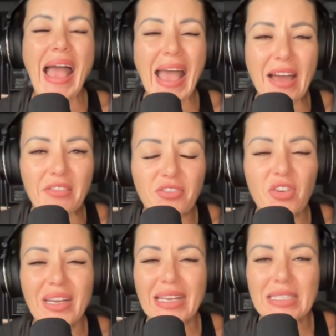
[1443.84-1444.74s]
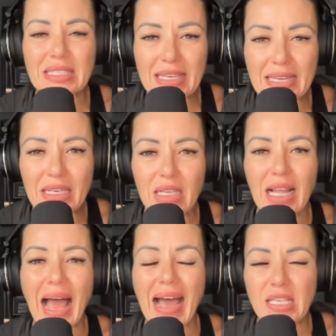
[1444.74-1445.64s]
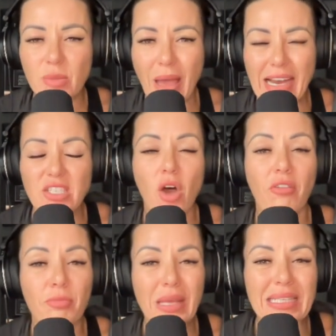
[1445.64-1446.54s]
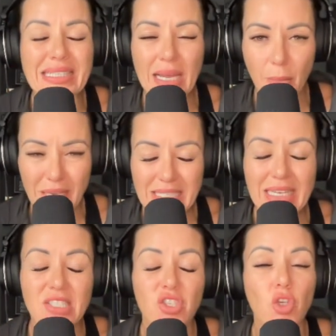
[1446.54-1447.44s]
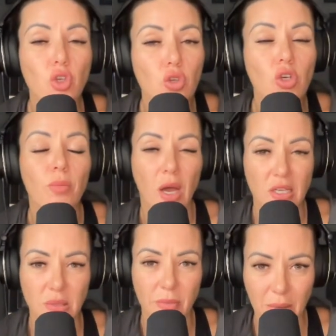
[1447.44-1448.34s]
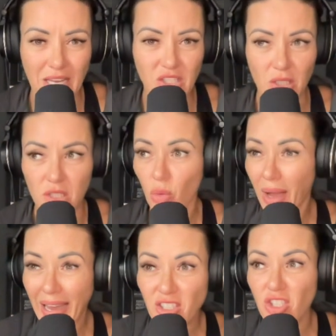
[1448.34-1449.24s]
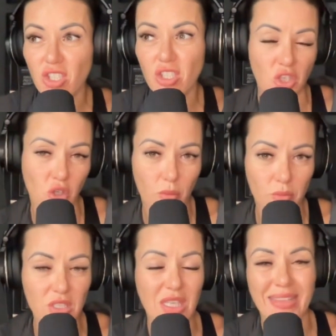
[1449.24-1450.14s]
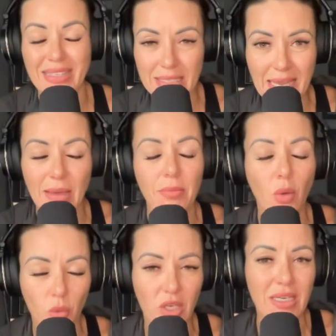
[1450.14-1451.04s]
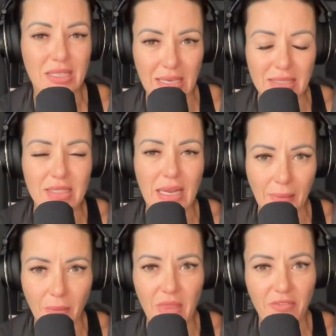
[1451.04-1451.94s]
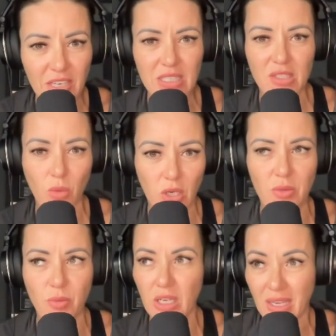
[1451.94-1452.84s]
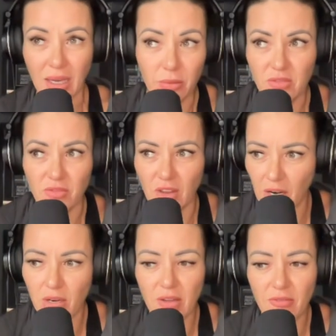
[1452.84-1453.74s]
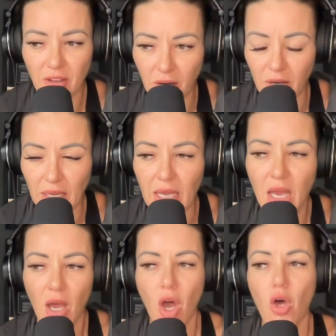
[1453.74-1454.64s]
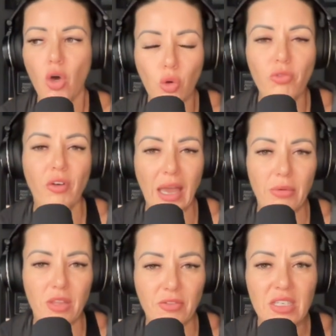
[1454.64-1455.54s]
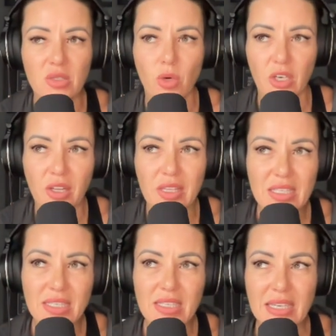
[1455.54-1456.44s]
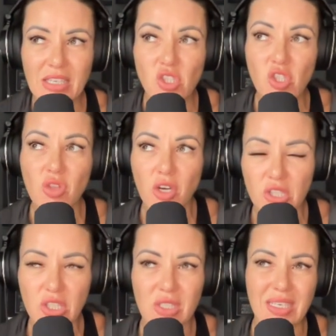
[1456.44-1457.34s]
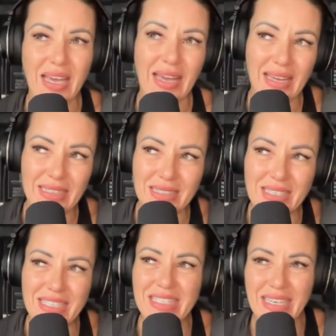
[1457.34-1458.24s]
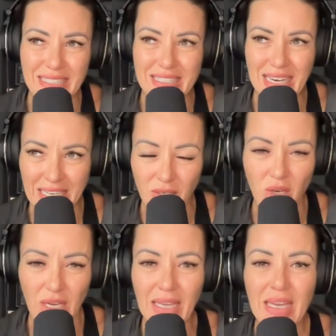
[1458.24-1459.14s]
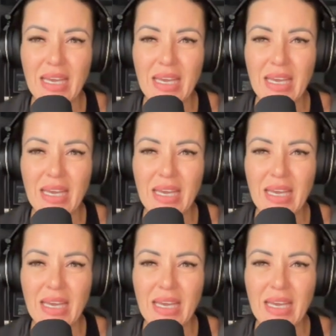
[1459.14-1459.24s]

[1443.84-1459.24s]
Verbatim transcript: every single aspect of building a business that you could possibly imagine. So I just assumed that the same would exist in the fitness world because I was very, very au fait with the fitness world. Now, this is in two thousand sixteen, okay?